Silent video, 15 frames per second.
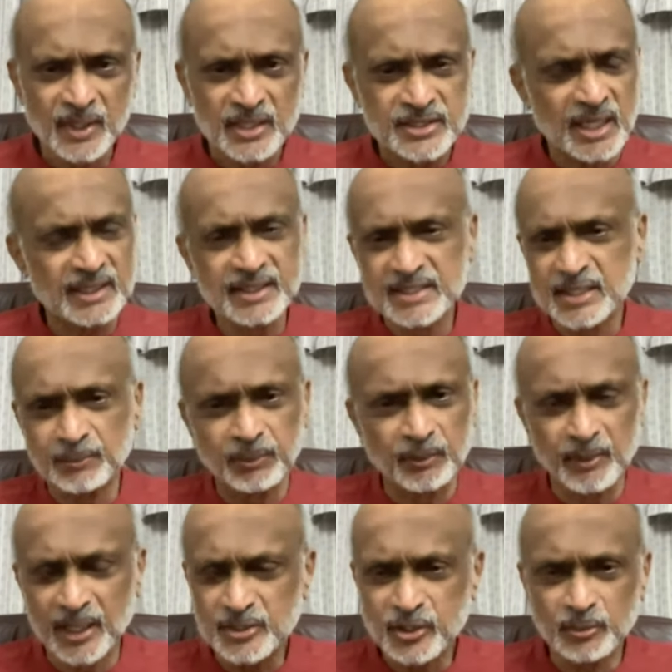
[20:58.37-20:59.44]
Chinese
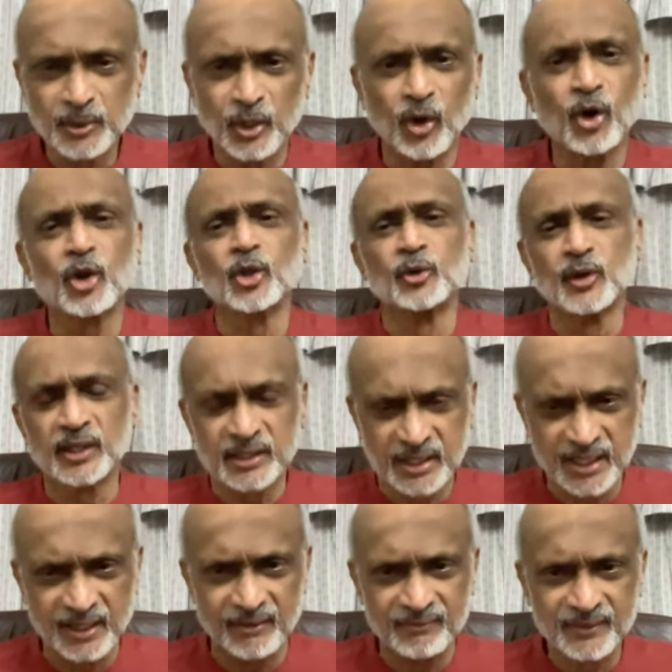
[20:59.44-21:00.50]
diplomats will be all over
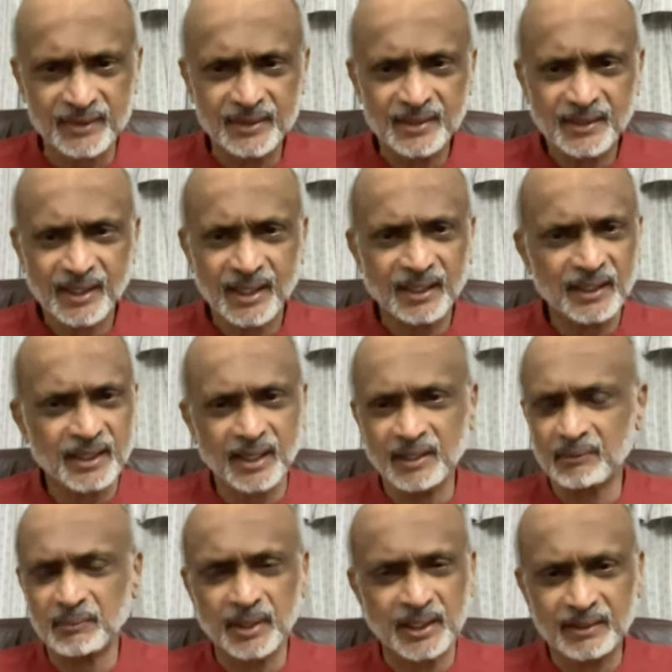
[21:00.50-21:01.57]
Kiev. Uh,
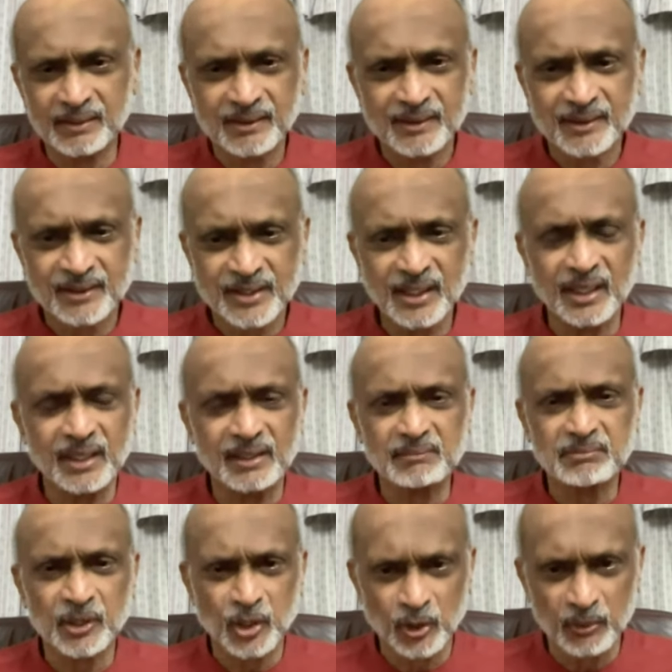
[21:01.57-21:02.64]
I mean, really,
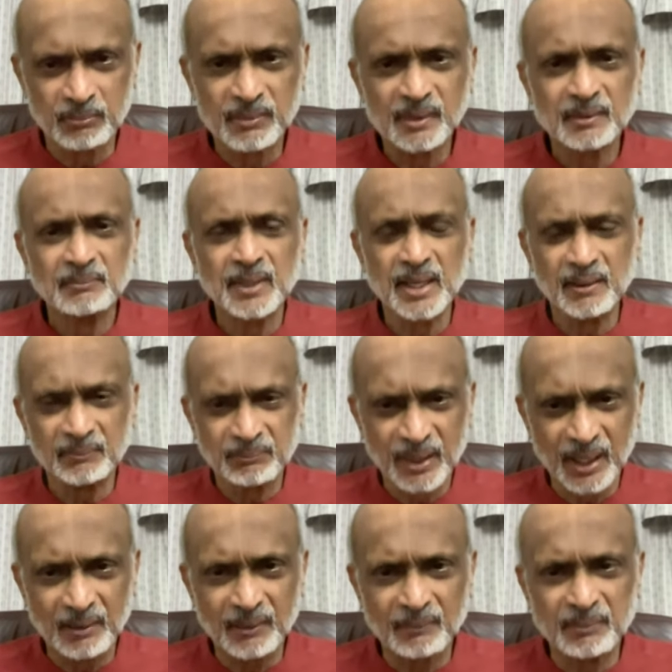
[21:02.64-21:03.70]
you know,
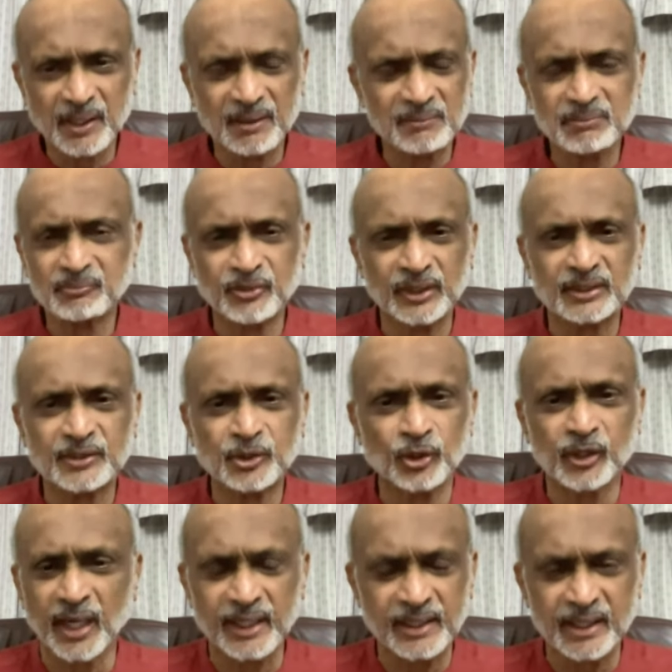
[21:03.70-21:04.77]
with
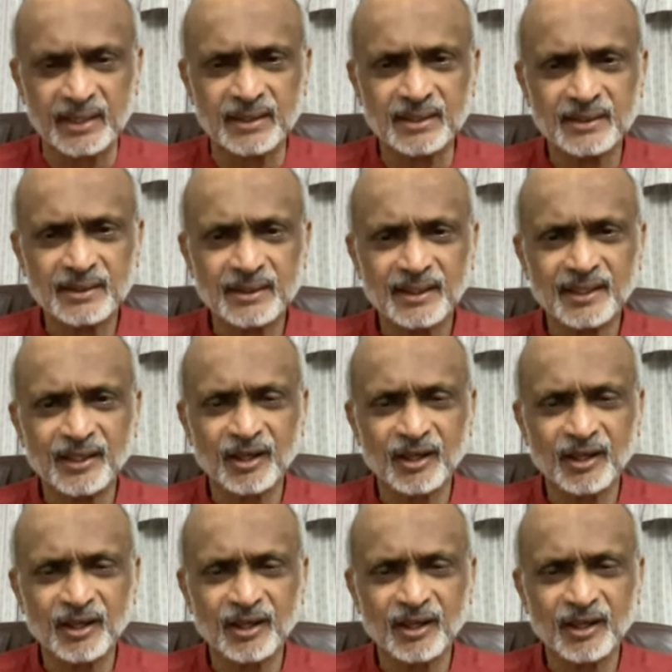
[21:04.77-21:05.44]
Ukrainian uh,